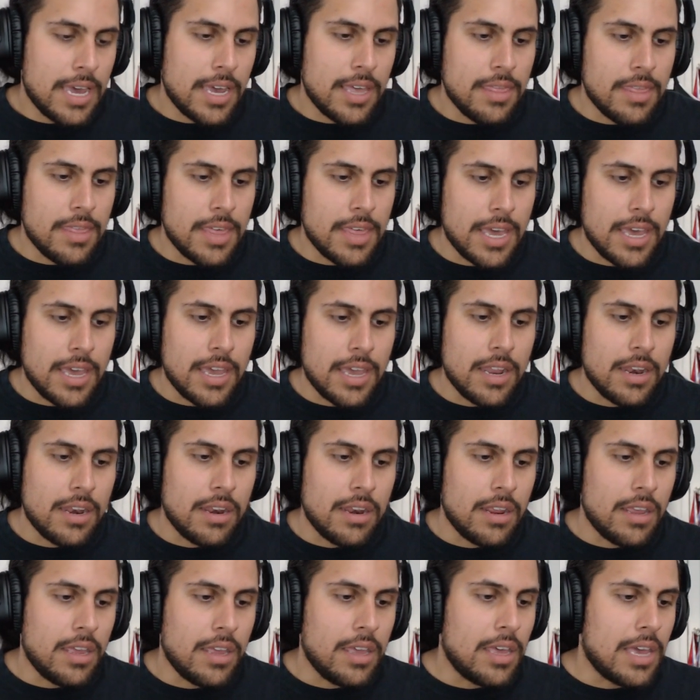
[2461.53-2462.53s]
And
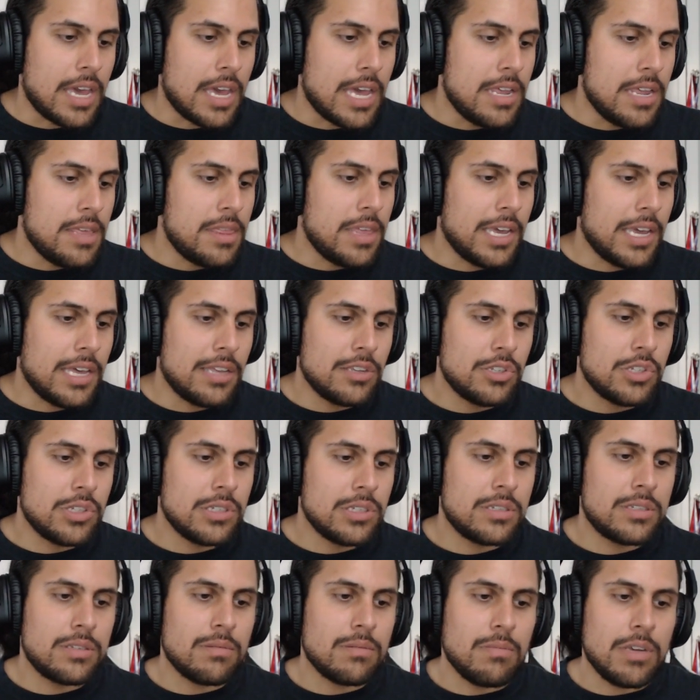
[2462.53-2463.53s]
then anything else,
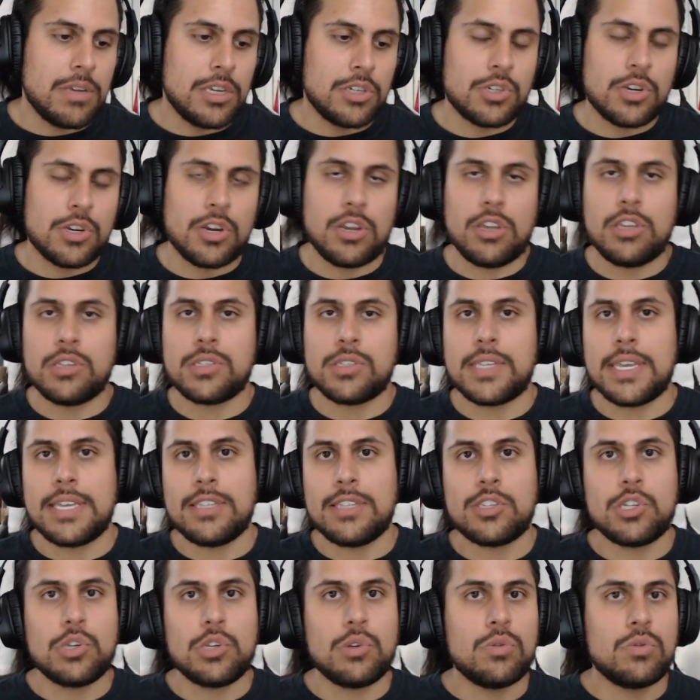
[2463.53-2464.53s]
just make sure you stay
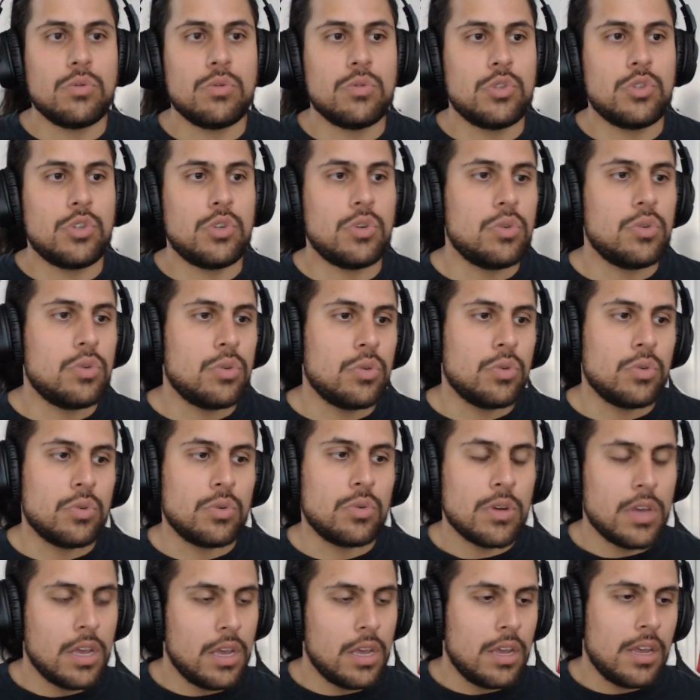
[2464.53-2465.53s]
tuned
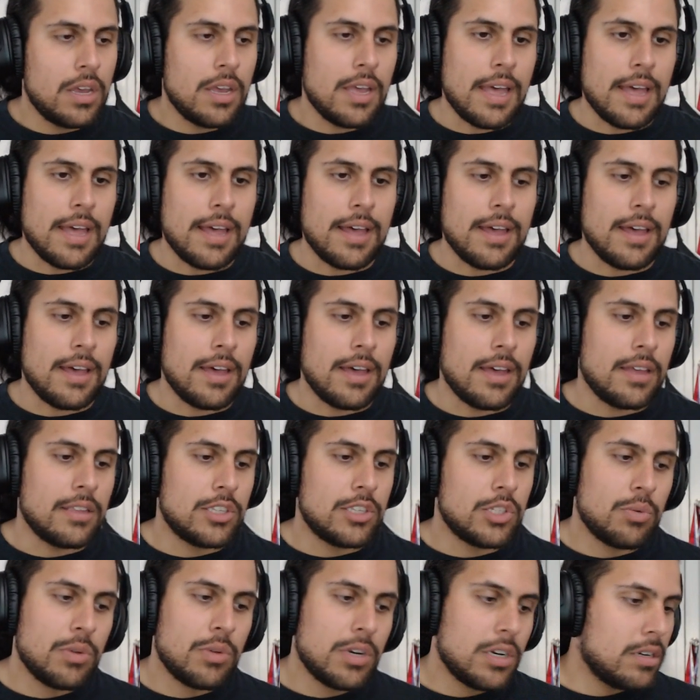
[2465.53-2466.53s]
to uh,
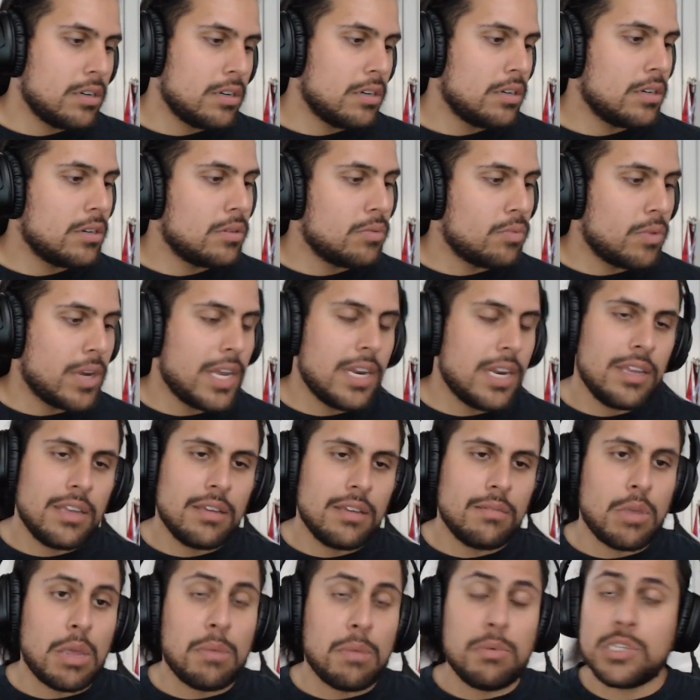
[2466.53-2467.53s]
Twitter,
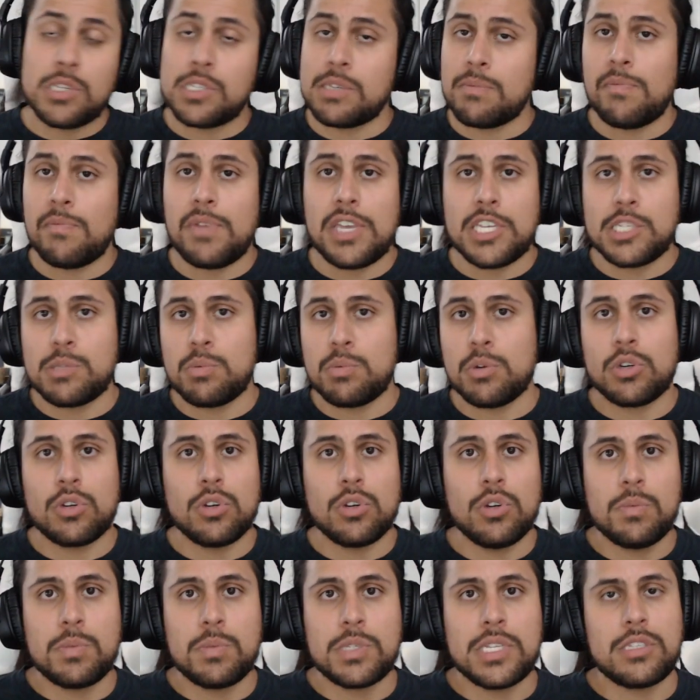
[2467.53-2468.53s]
Reddit, maybe some Facebook
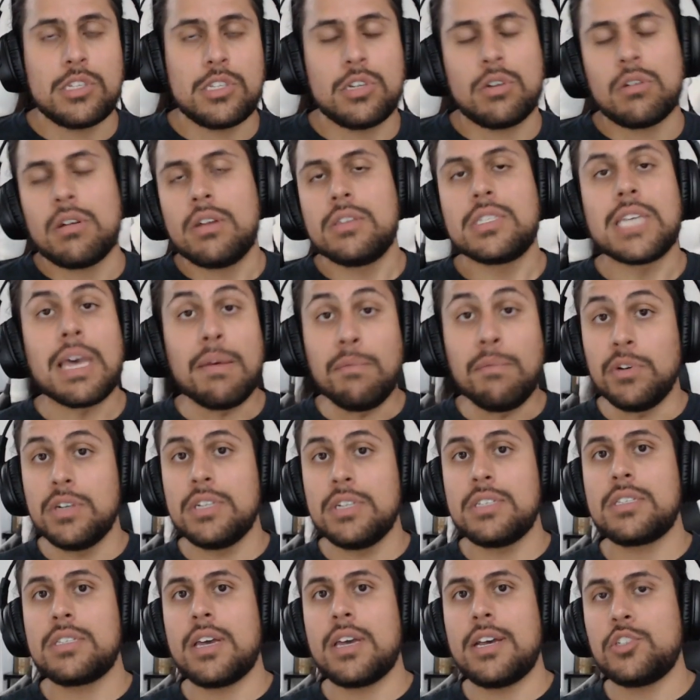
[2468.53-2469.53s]
groups. It's a great time for
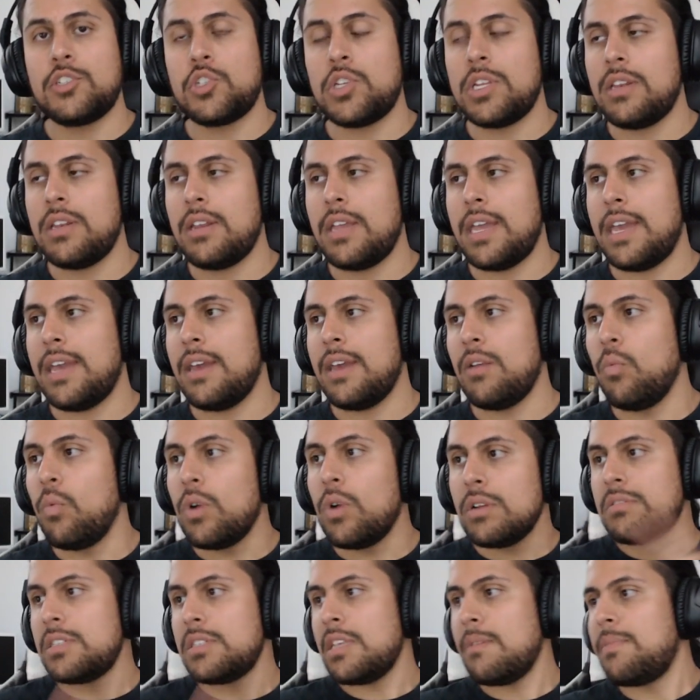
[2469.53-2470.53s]
discussion. And
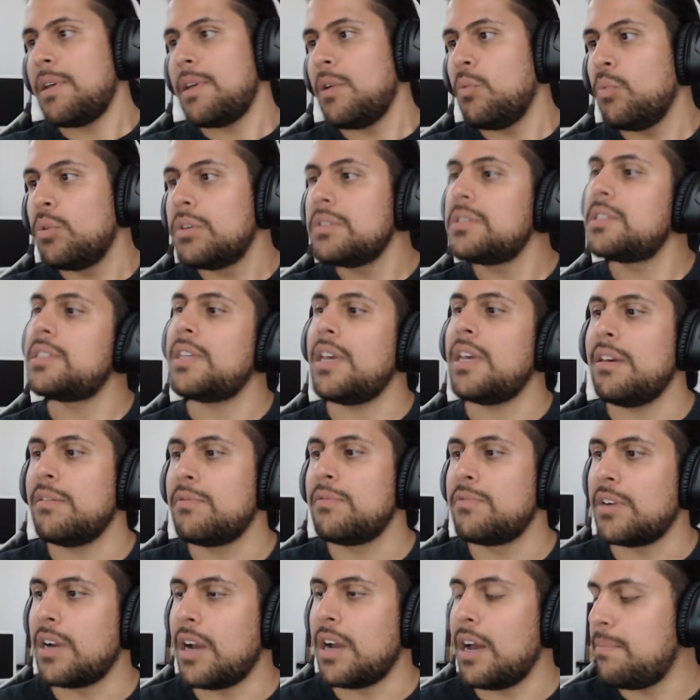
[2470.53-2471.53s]
one tip I will say
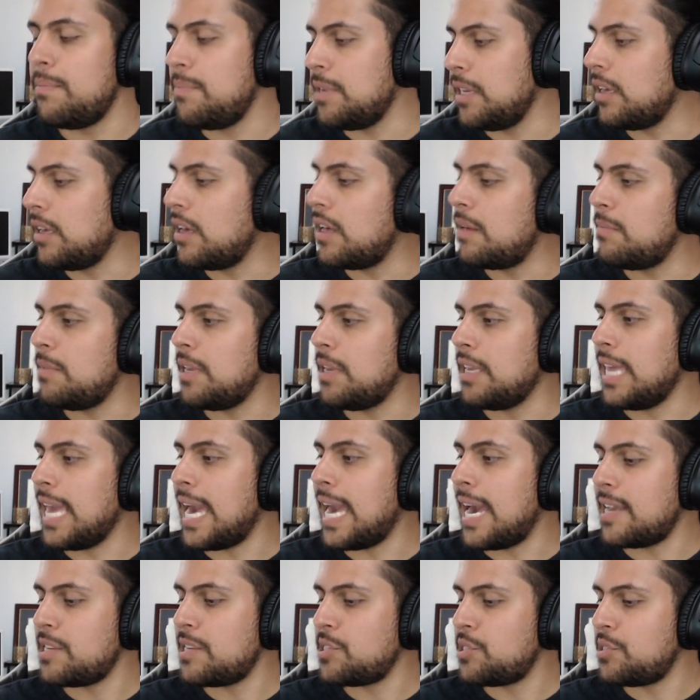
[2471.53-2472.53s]
for up and coming
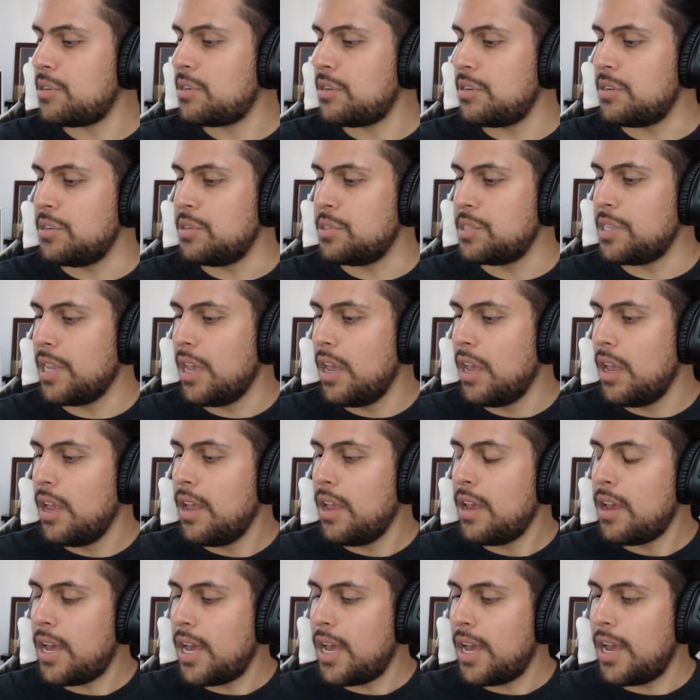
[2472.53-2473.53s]
casters,
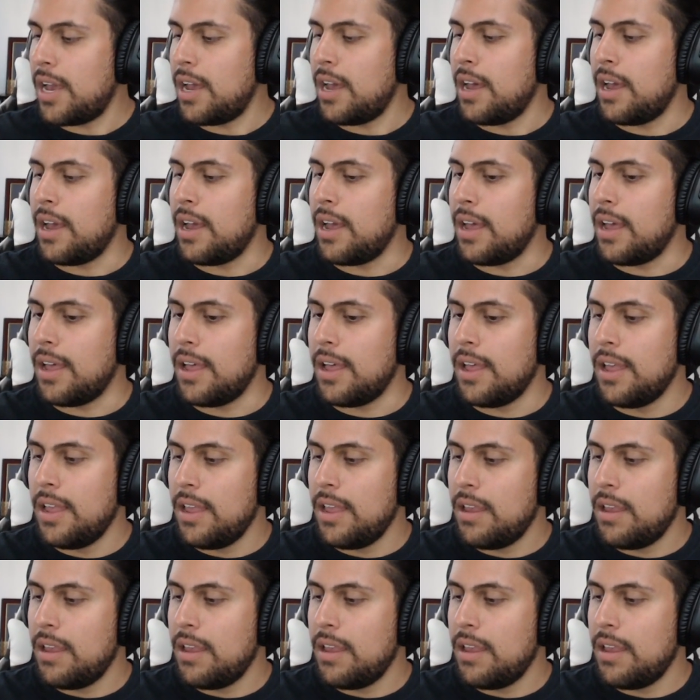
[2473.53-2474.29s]
uh,